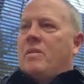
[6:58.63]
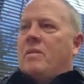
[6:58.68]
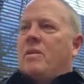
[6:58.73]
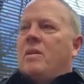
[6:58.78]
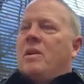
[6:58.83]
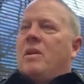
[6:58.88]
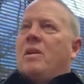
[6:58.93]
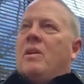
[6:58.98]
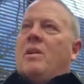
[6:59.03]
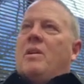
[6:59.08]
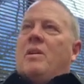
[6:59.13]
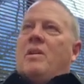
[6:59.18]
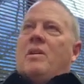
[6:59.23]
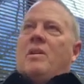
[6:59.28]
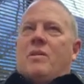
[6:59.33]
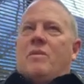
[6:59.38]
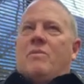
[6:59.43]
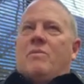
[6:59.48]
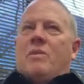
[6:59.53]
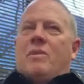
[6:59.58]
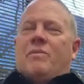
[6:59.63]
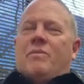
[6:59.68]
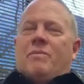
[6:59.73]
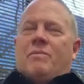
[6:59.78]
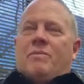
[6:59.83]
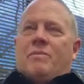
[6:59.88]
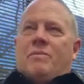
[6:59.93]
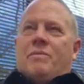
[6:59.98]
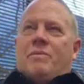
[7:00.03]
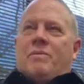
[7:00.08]
Mm-hmm. We
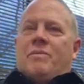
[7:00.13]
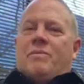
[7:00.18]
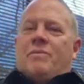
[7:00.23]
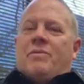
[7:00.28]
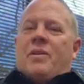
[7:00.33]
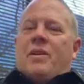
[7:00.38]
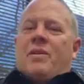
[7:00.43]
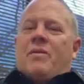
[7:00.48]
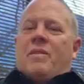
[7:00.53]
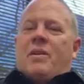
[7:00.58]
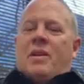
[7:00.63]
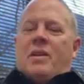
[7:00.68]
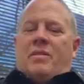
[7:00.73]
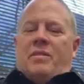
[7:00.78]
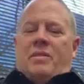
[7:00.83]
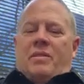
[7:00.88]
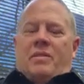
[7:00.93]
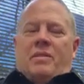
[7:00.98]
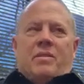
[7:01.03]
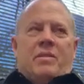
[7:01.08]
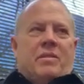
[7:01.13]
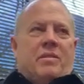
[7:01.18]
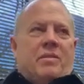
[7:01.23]
found out that the,